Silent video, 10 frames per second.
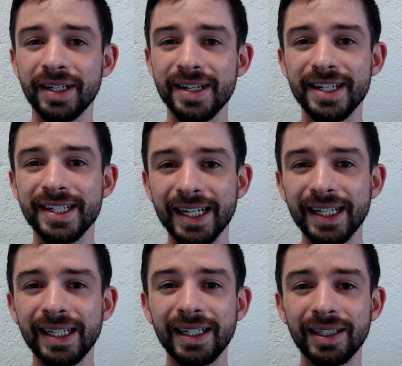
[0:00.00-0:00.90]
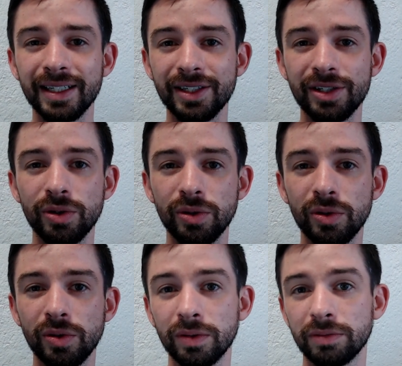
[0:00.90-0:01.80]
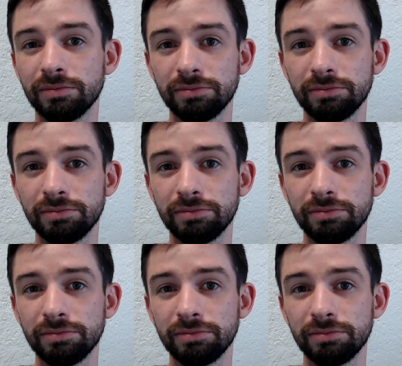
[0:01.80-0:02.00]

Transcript: design to